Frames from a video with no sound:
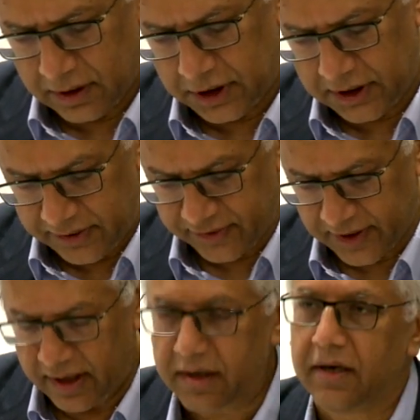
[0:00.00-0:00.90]
She
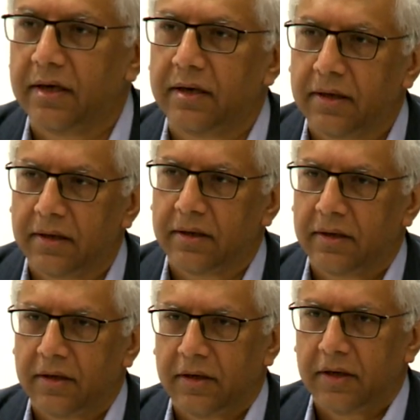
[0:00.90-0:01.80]
said,
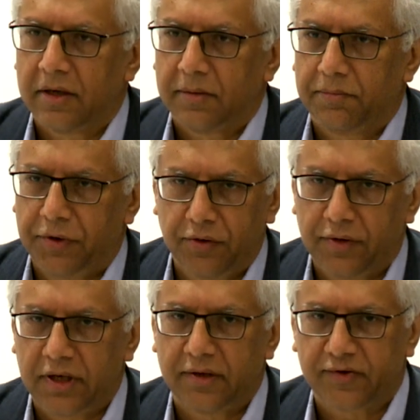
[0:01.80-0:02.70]

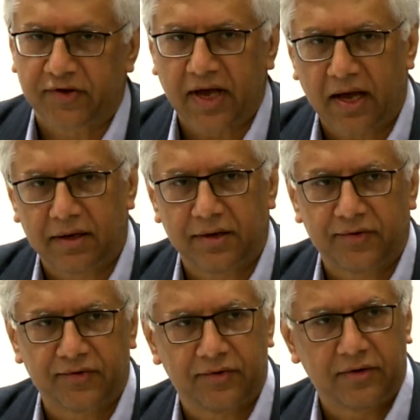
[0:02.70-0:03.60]
Beauty and
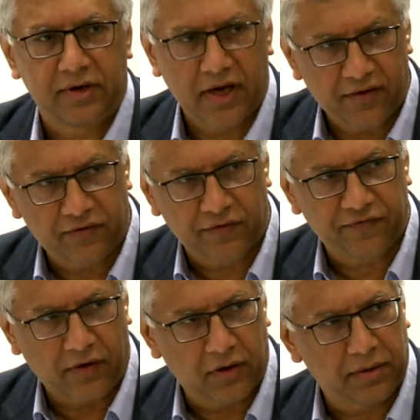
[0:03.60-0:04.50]
sadness are never
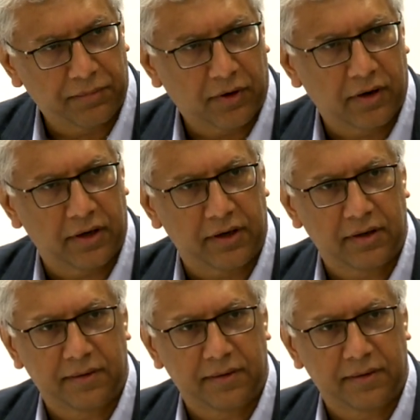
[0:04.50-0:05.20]
far apart.